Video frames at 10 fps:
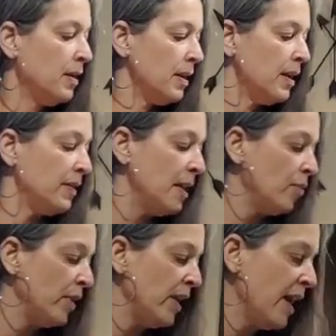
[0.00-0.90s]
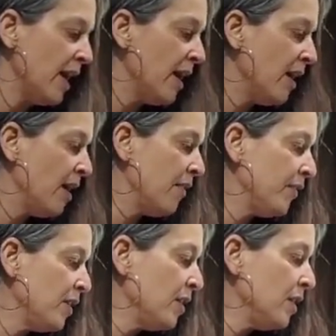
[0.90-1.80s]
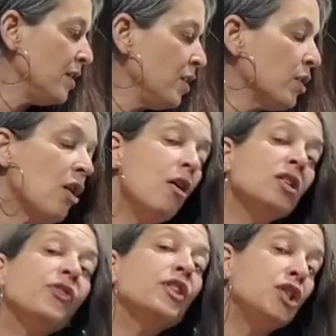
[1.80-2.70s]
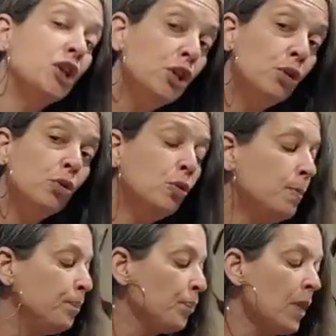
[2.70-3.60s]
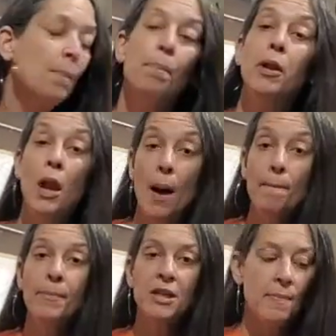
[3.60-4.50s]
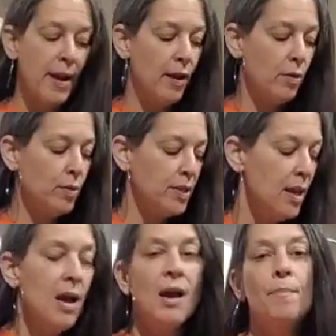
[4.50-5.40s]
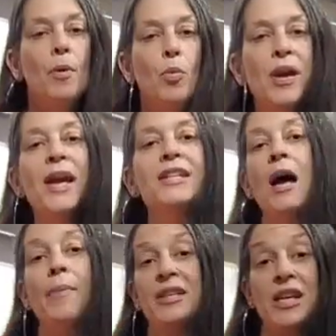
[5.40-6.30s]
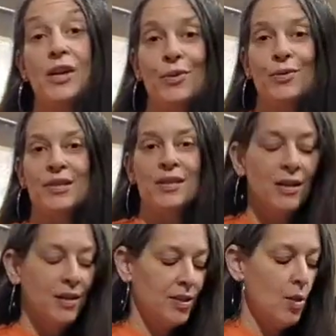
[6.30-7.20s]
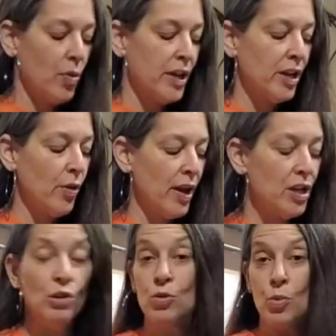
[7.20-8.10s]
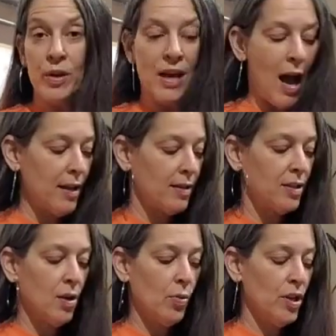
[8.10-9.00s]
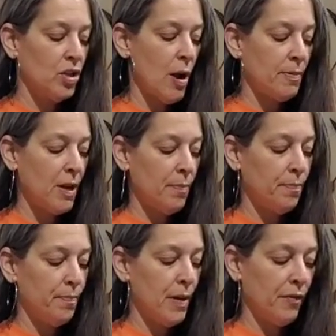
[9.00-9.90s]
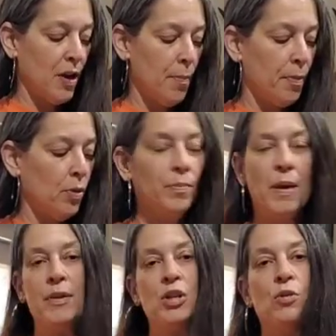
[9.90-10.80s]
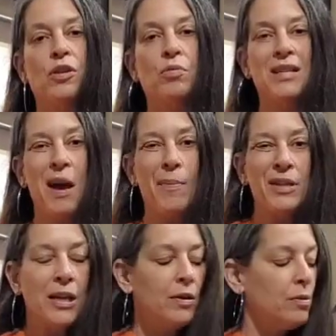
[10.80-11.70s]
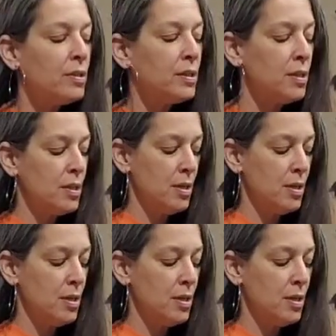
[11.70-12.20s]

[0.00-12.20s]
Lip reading: And then we have, it calls for 2 plum tomatoes, but we had tomatillos, so we're gonna go ahead and use what we got. So we just chopped up a couple, maybe 2 or 3 tomatillos.